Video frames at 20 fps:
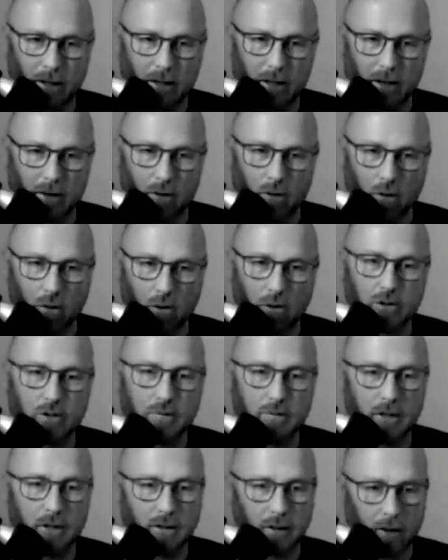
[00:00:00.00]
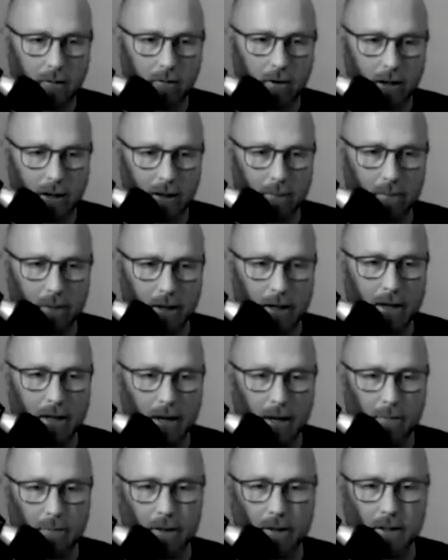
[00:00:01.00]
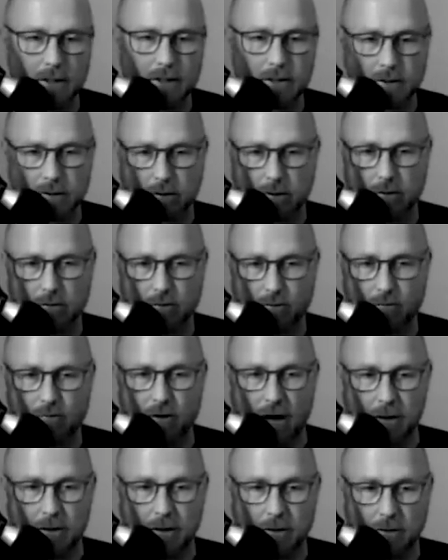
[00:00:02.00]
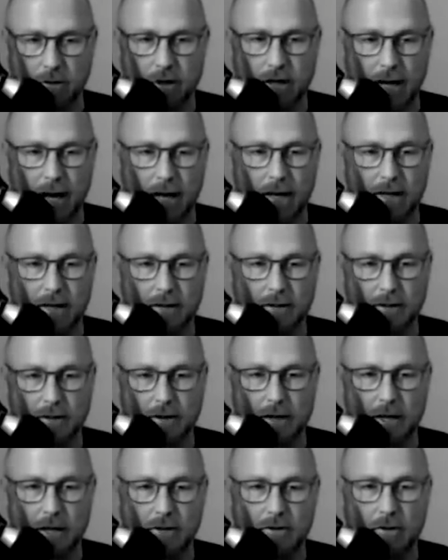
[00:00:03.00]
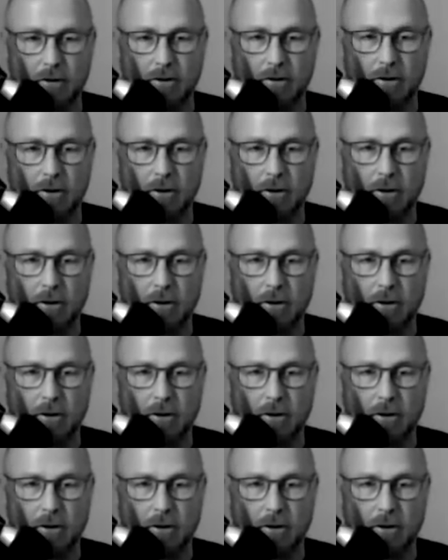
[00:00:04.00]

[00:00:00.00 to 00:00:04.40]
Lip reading: that ultimately when the big companies finally look at it to either